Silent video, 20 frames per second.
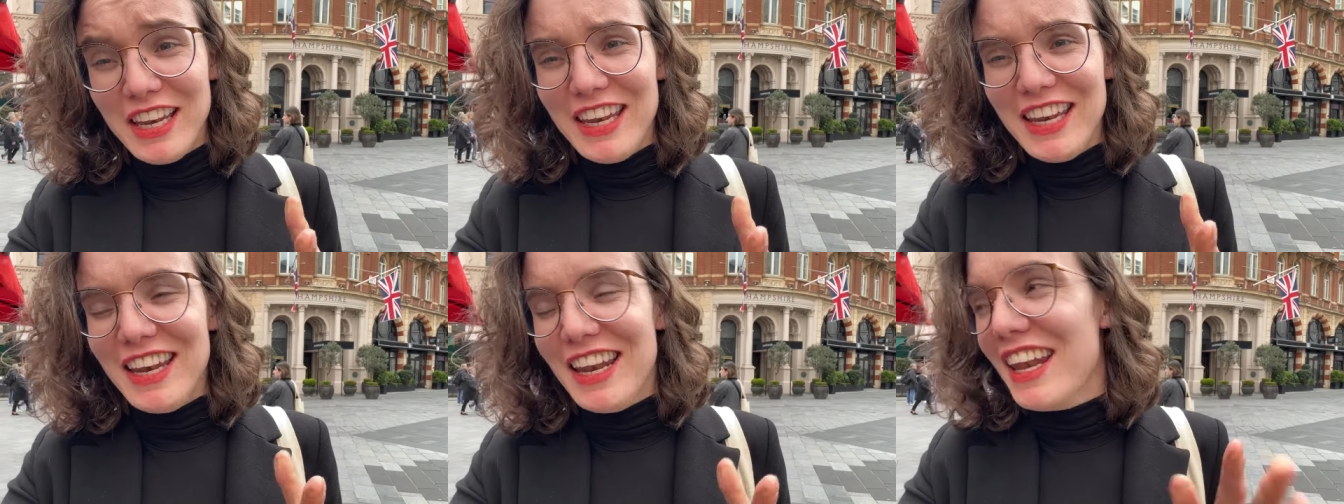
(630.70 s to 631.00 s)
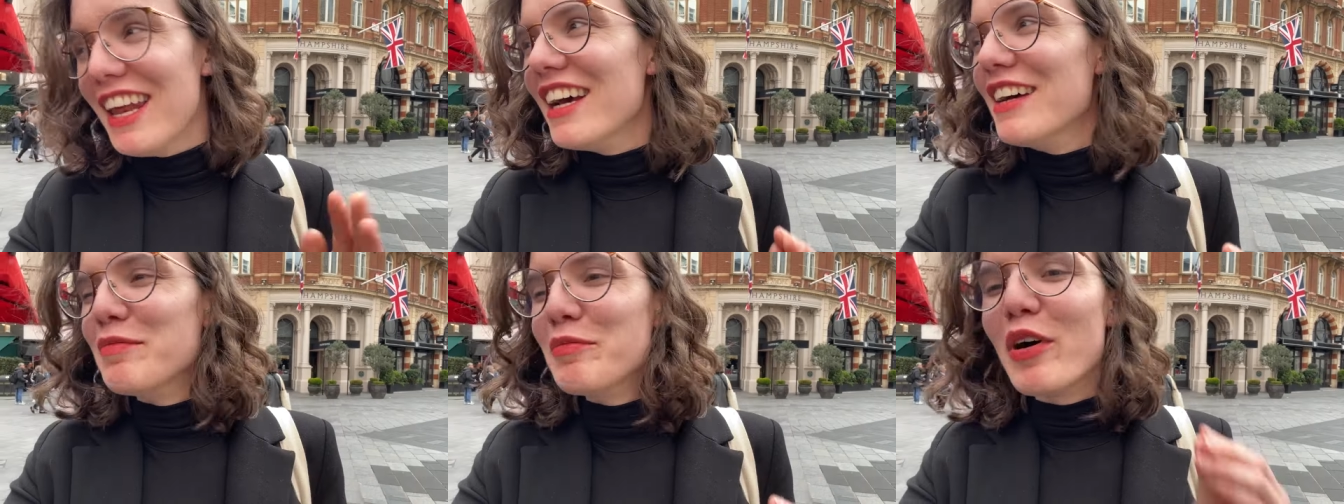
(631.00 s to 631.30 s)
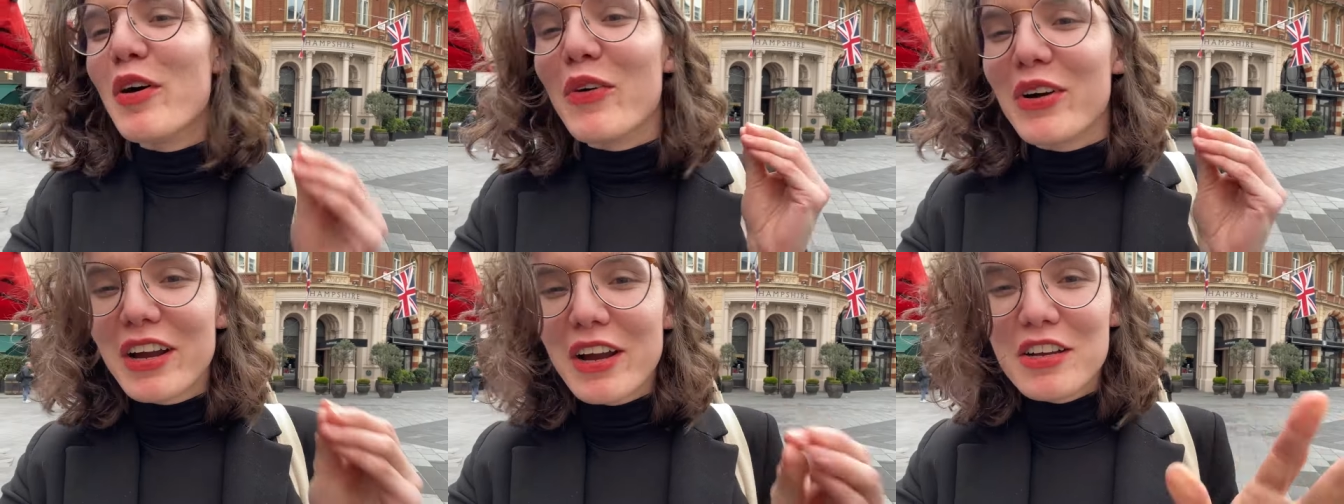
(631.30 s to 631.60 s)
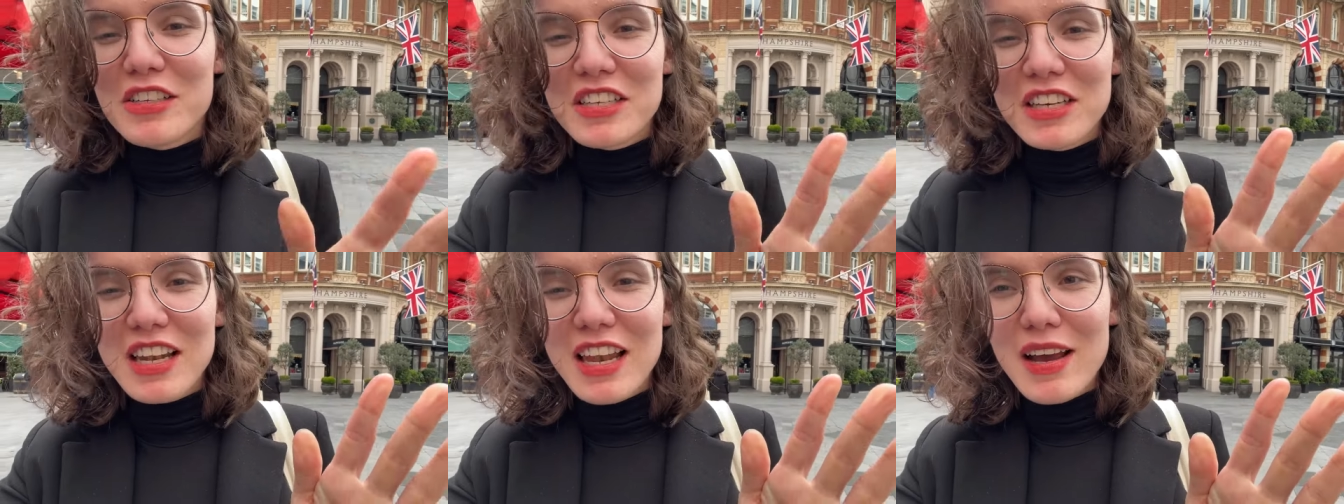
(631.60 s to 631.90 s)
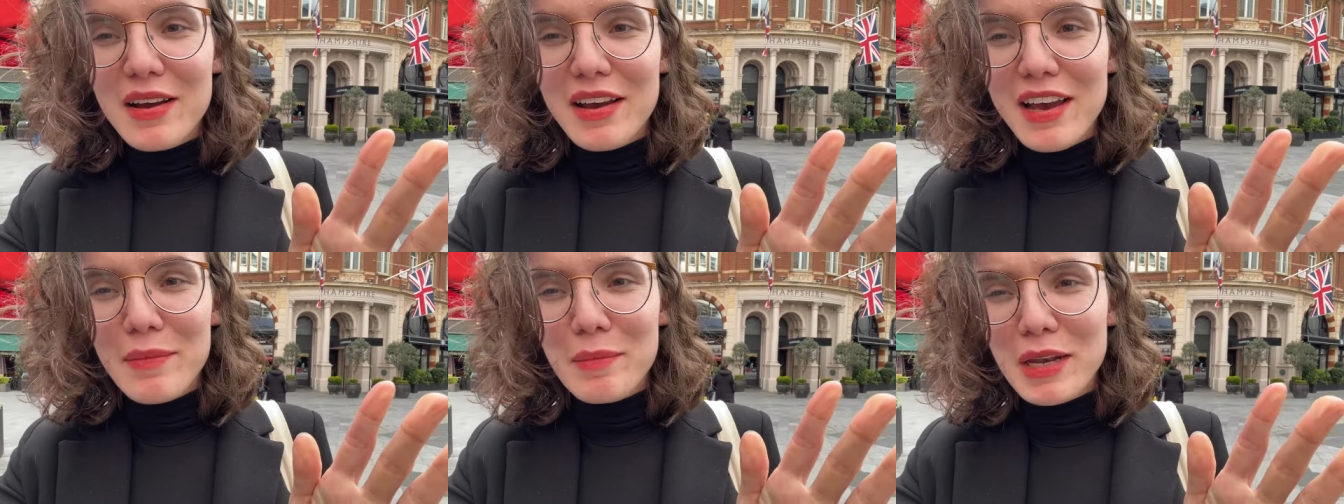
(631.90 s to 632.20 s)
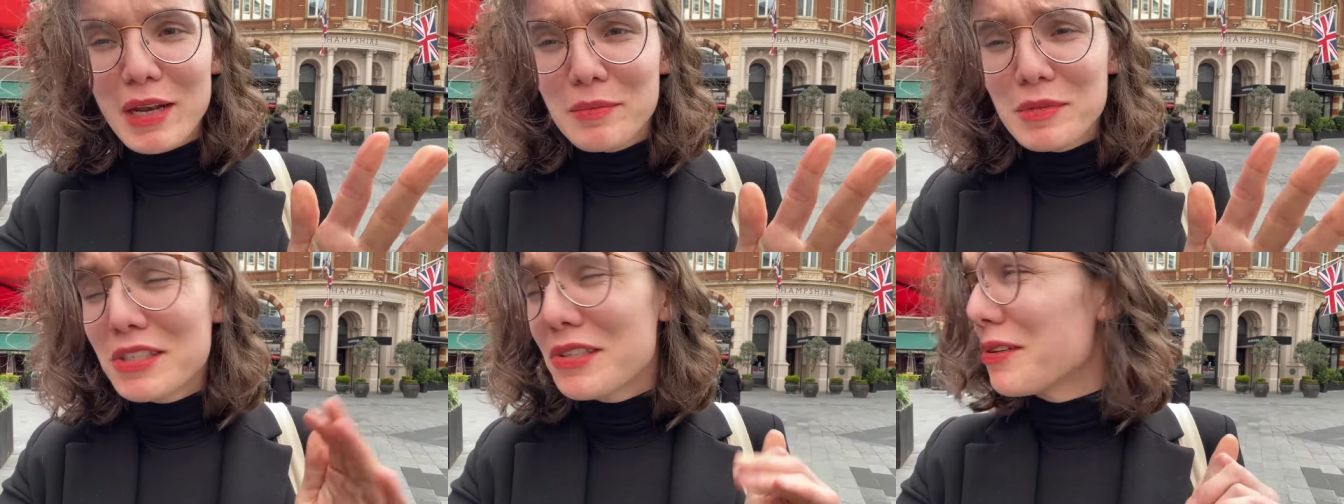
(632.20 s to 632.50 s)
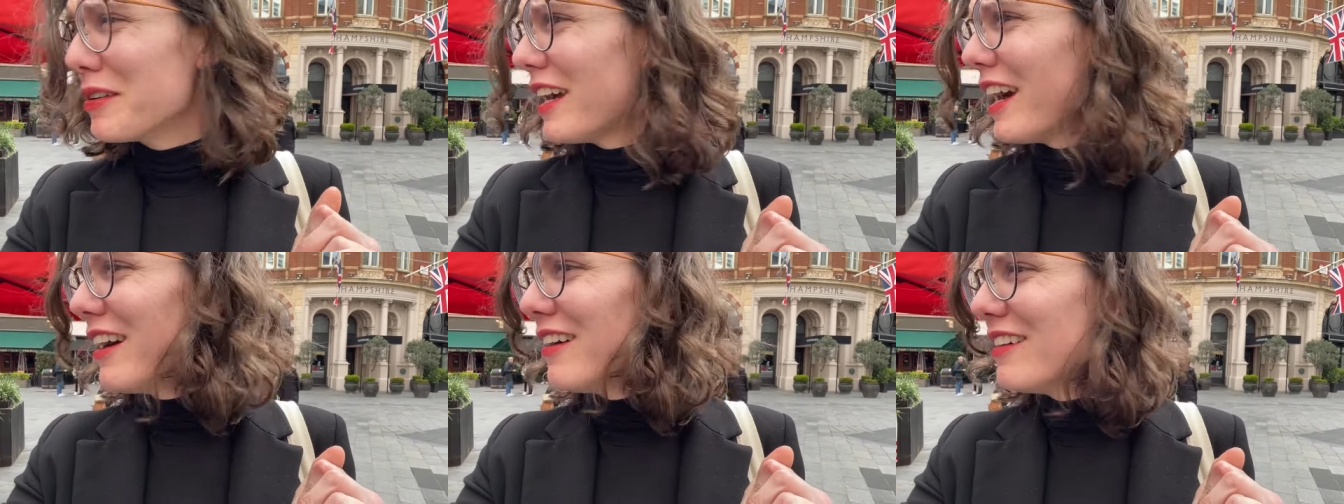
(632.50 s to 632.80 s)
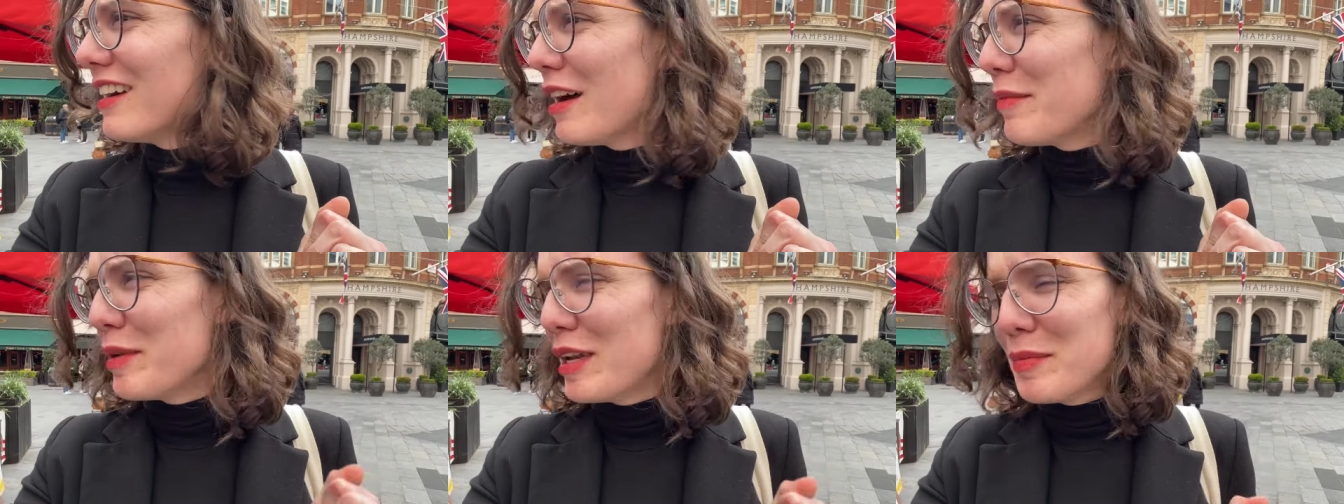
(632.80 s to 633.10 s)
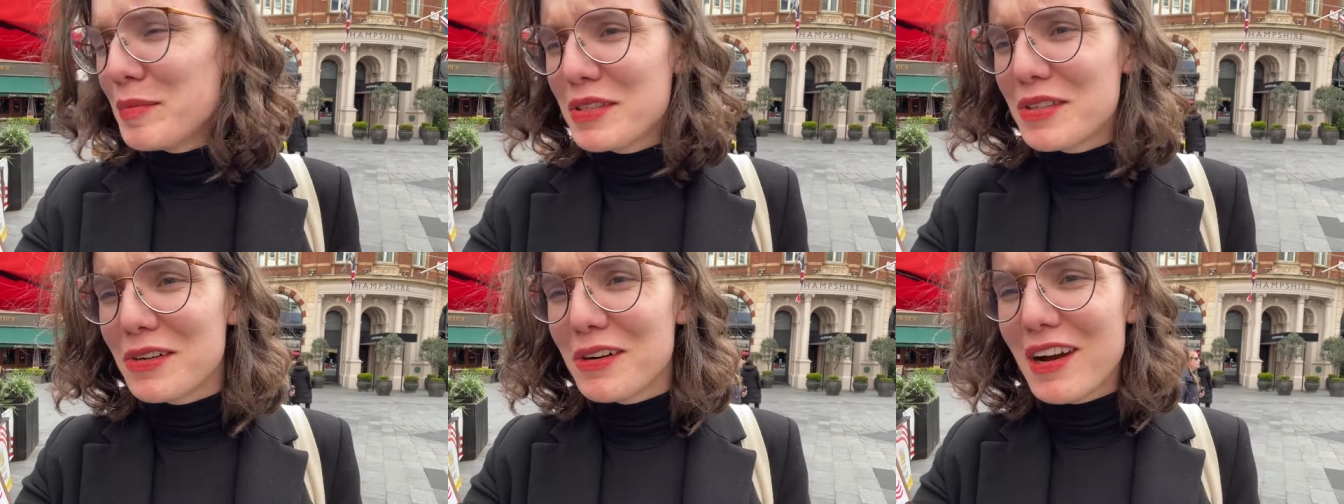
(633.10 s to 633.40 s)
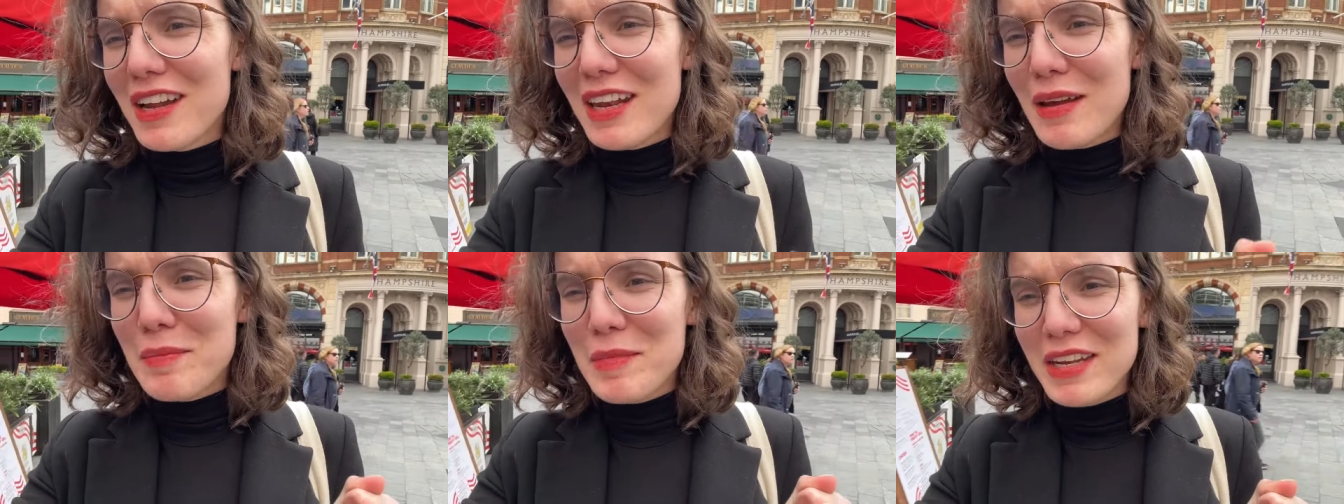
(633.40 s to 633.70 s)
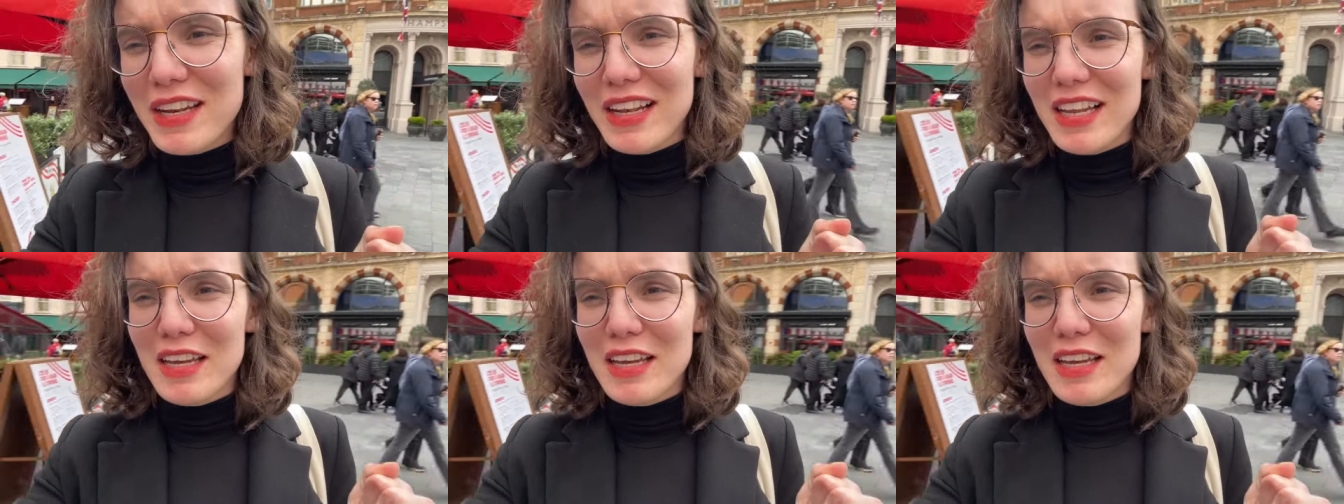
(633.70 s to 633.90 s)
needed it. But we're going to the M&M store now. M&M yes. store and then me and